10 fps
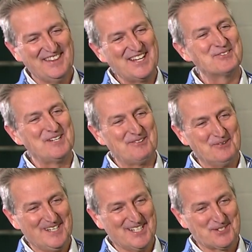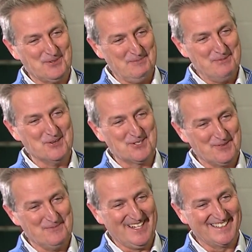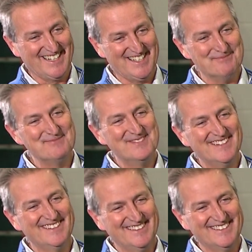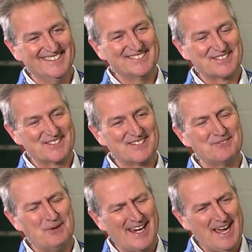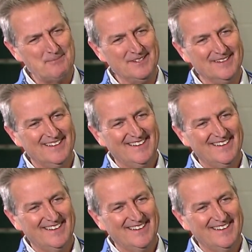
that's what everyone else remembers. Yeah, that's what everybody that remembers from that game. Yep. What happened?